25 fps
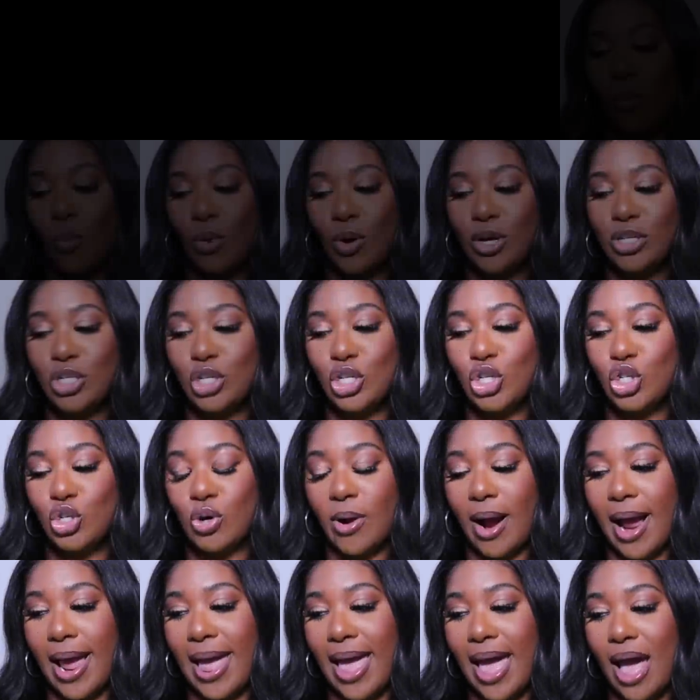I want to
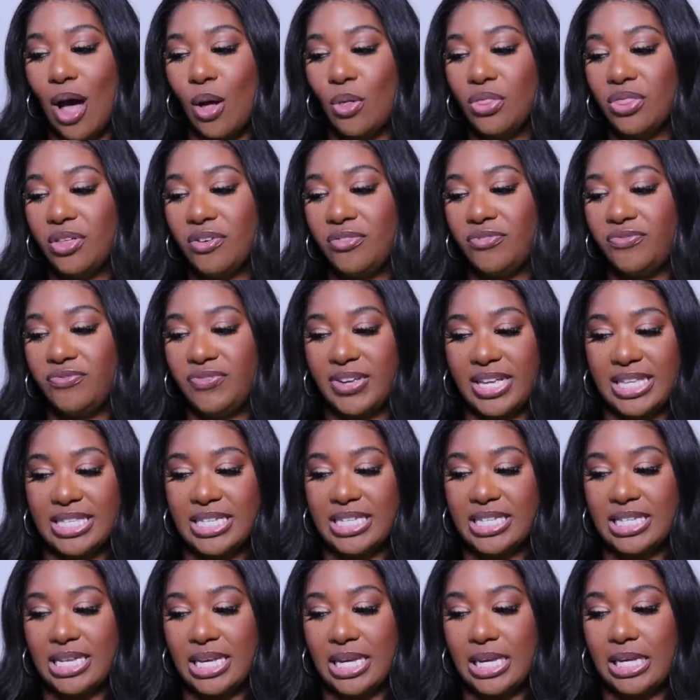try out the
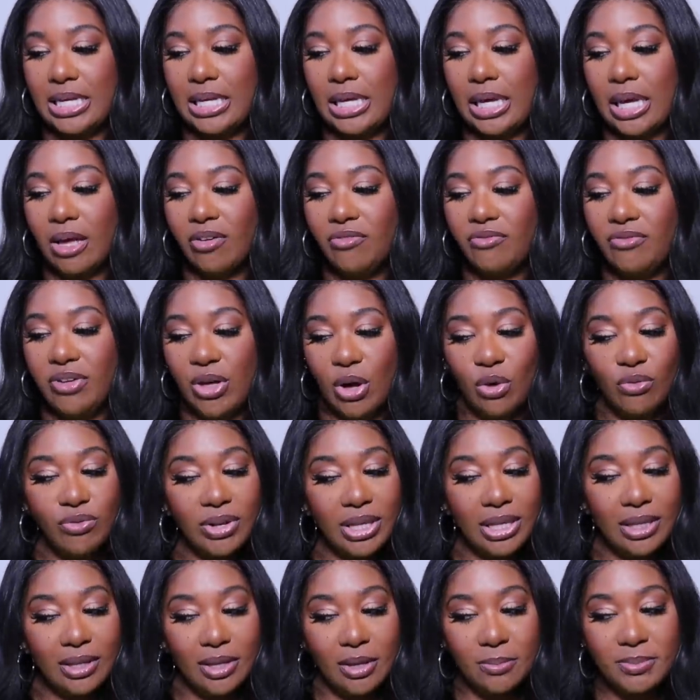Fenty
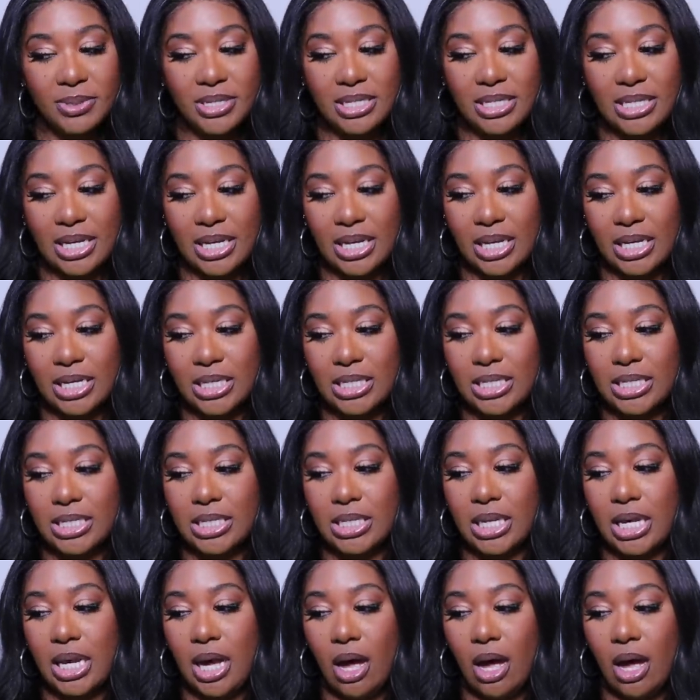Velvet Lipsticks.